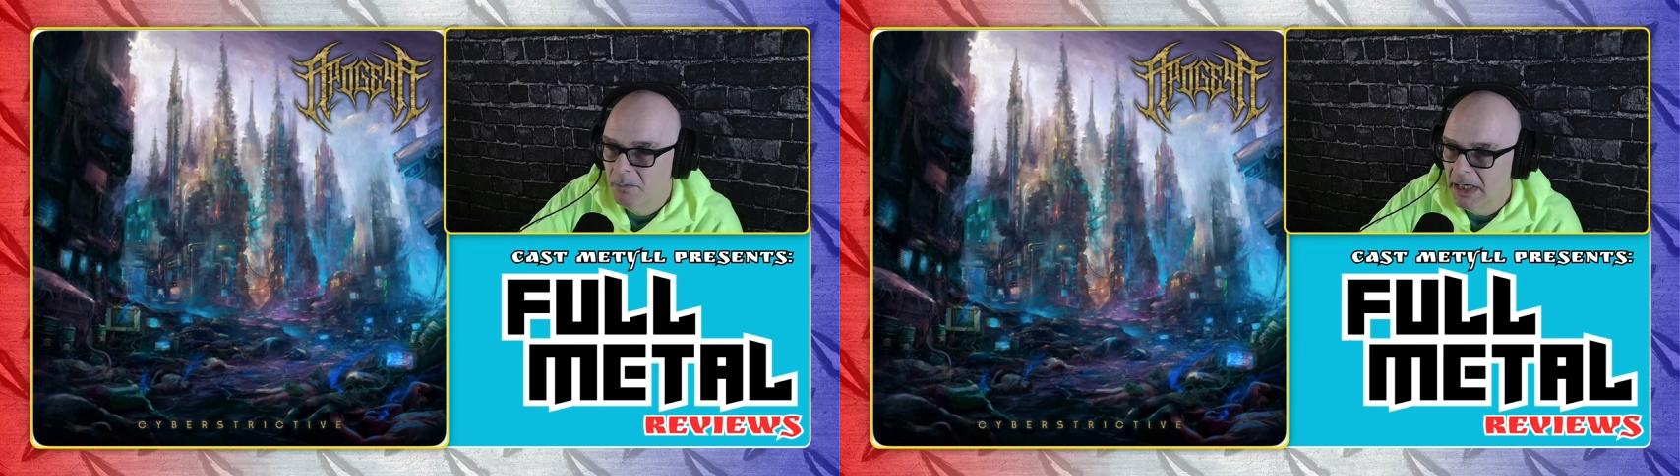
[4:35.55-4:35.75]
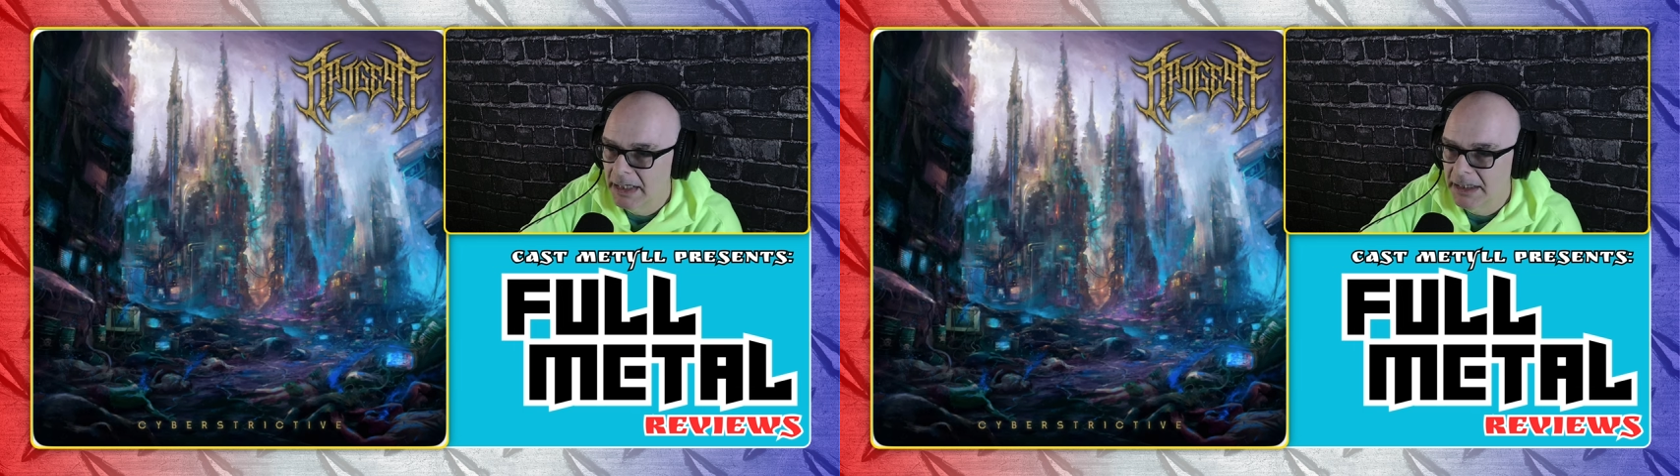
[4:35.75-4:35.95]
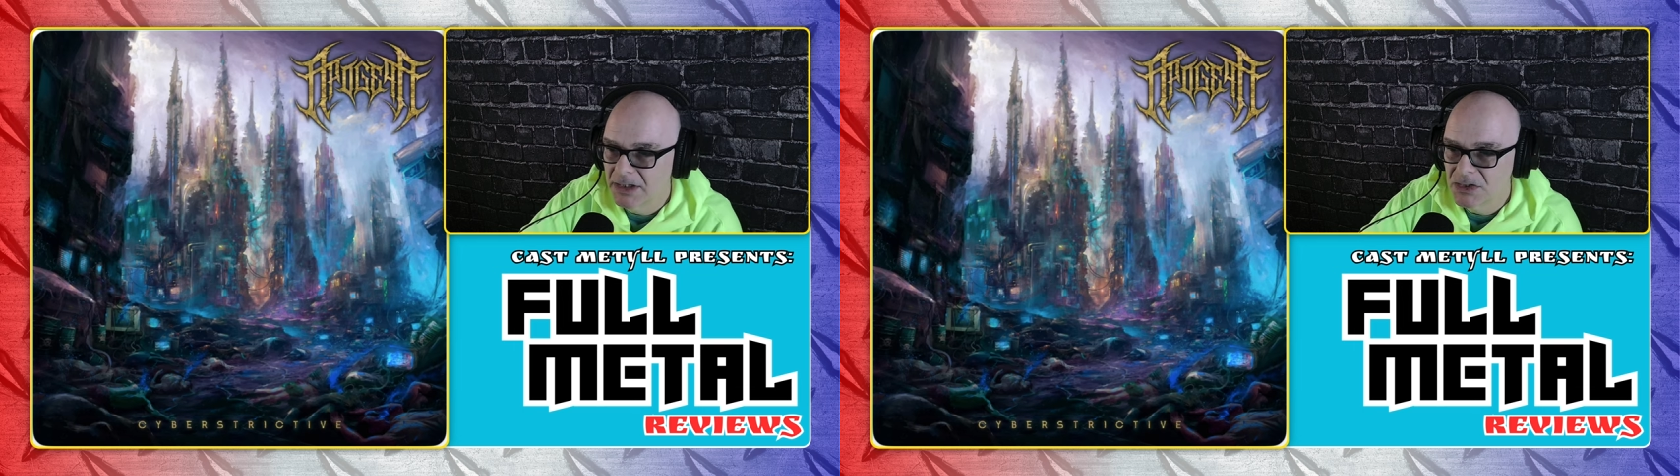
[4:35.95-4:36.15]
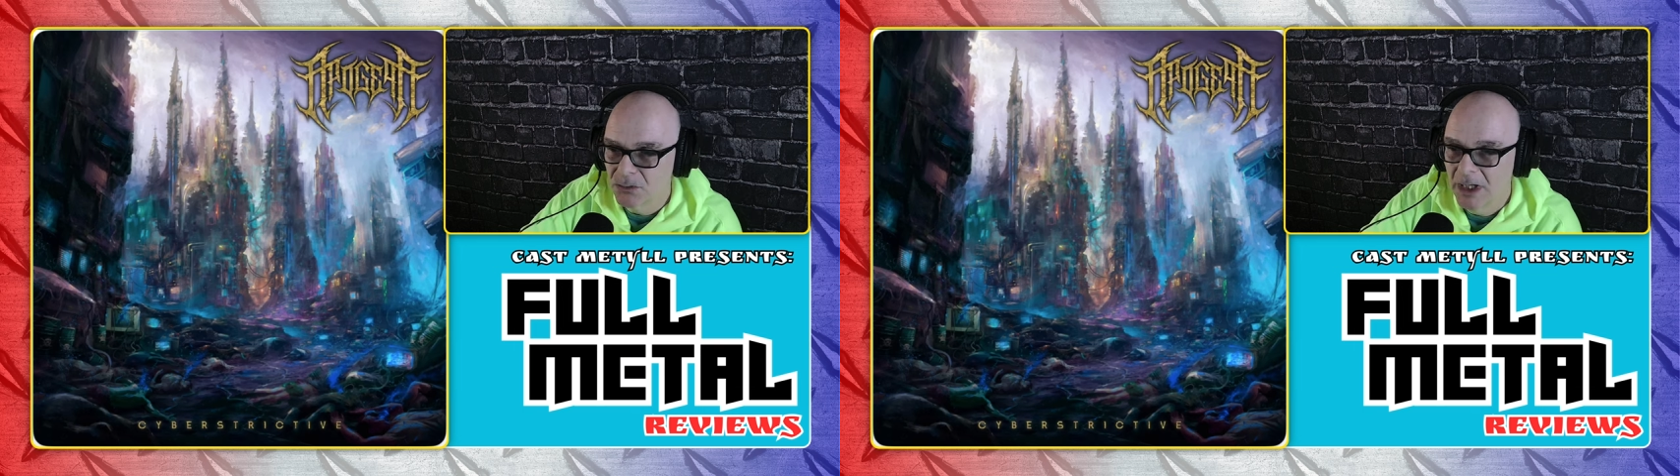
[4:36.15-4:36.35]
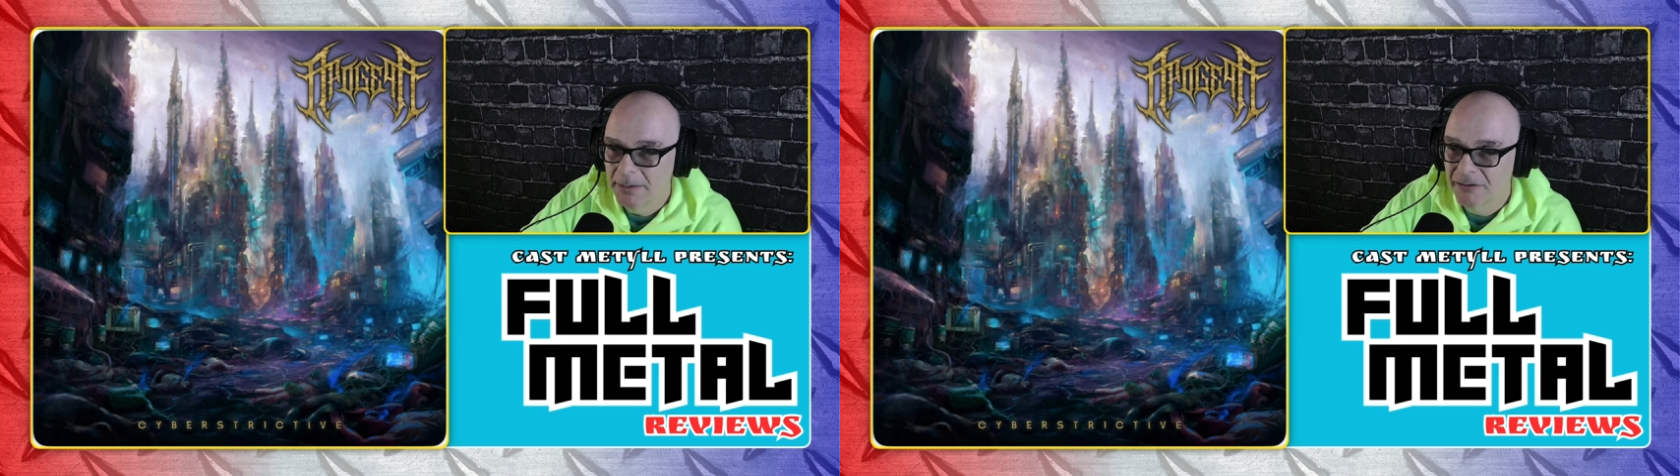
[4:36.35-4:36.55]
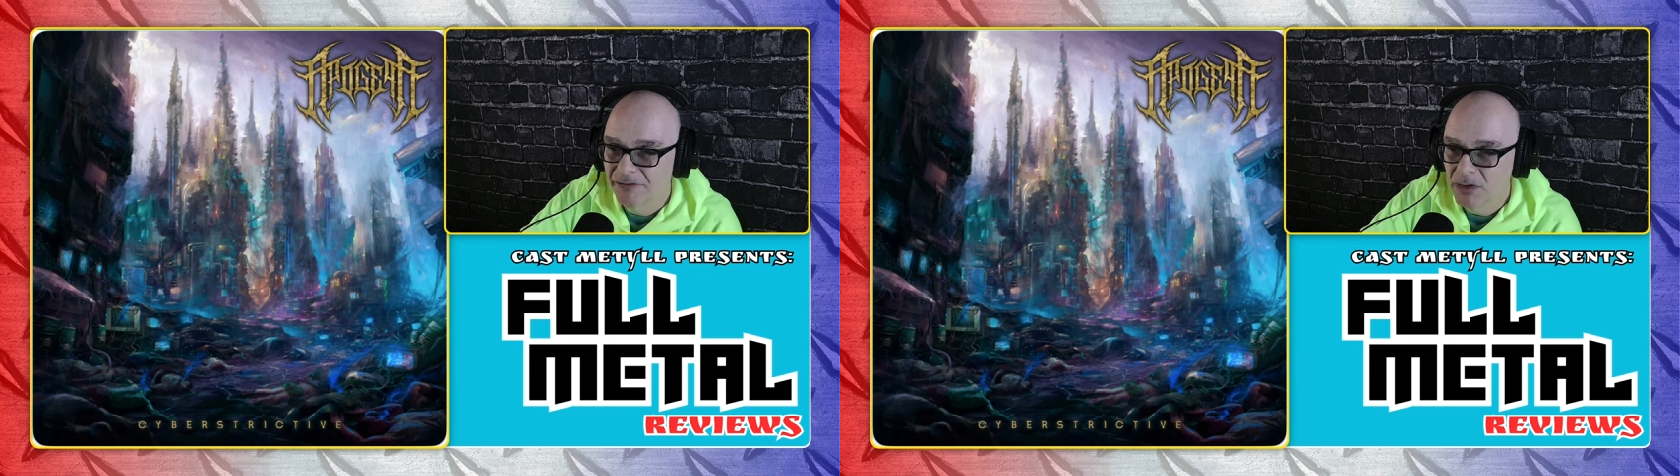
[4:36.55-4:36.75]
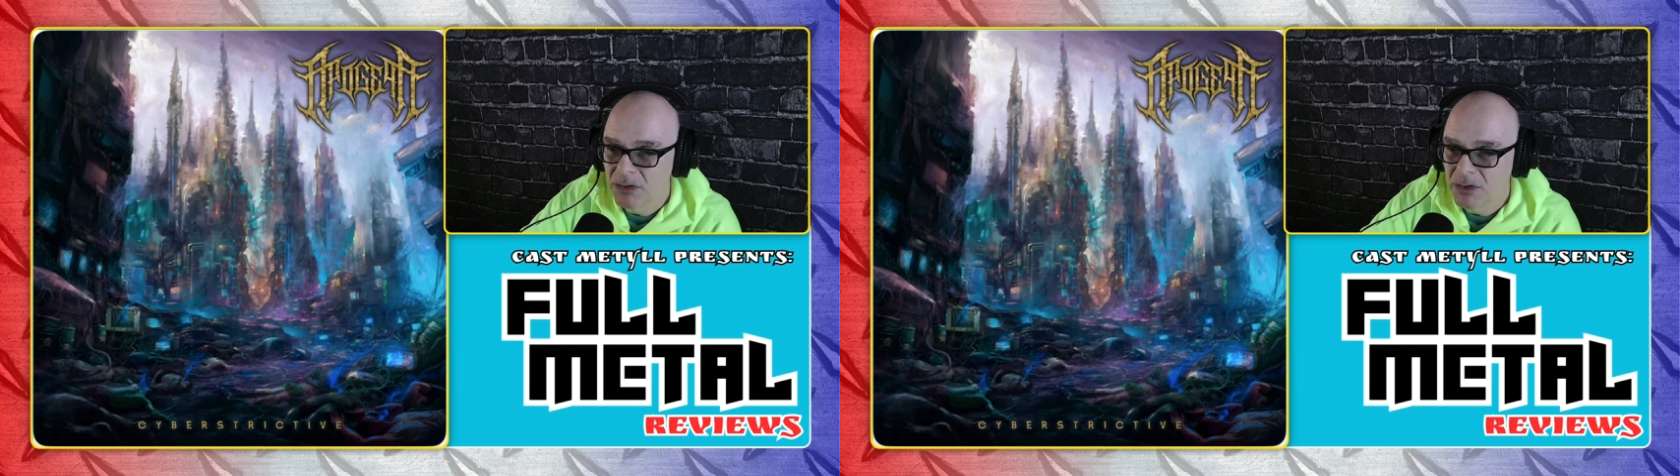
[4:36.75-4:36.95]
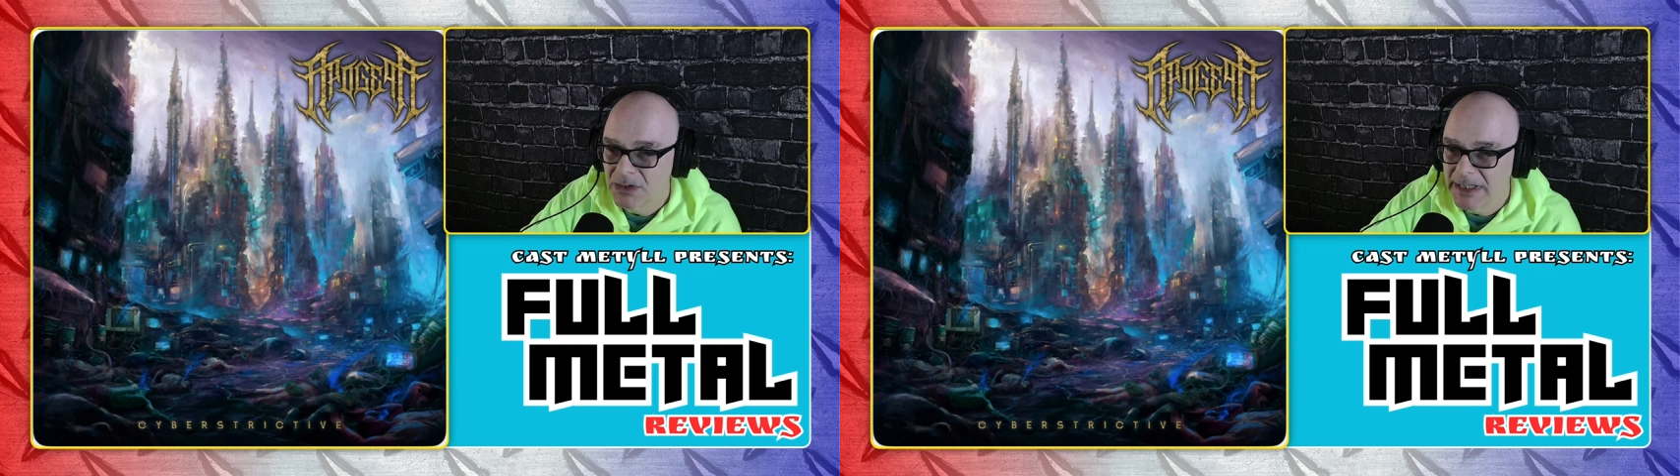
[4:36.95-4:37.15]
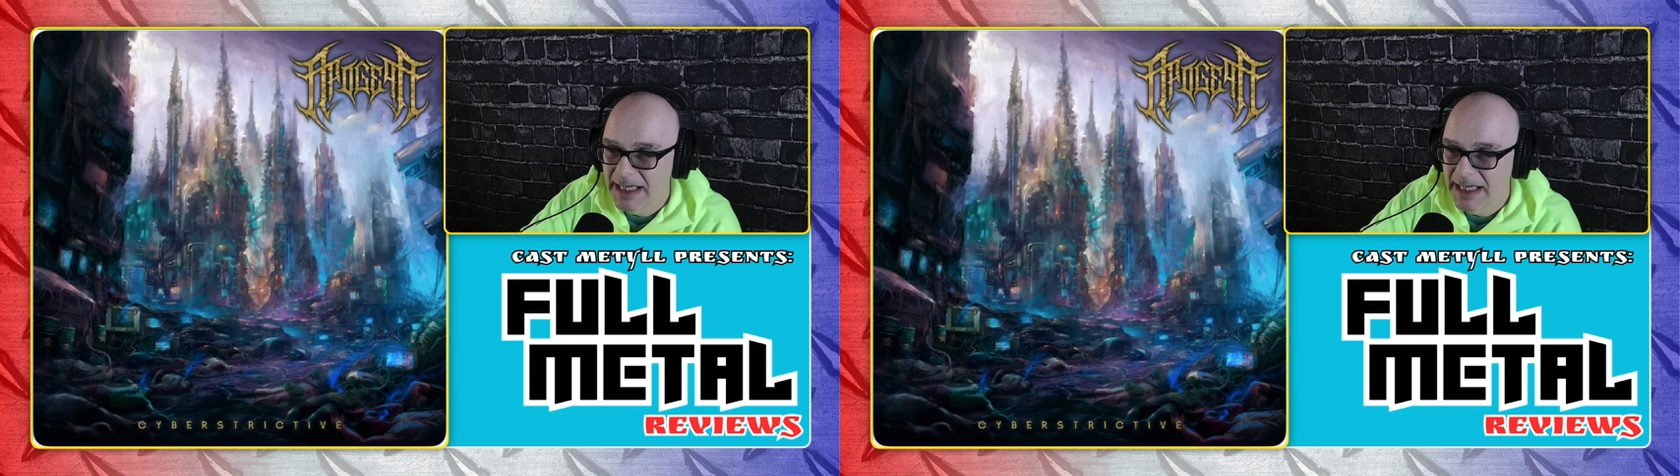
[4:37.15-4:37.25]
I'm going to describe the vocals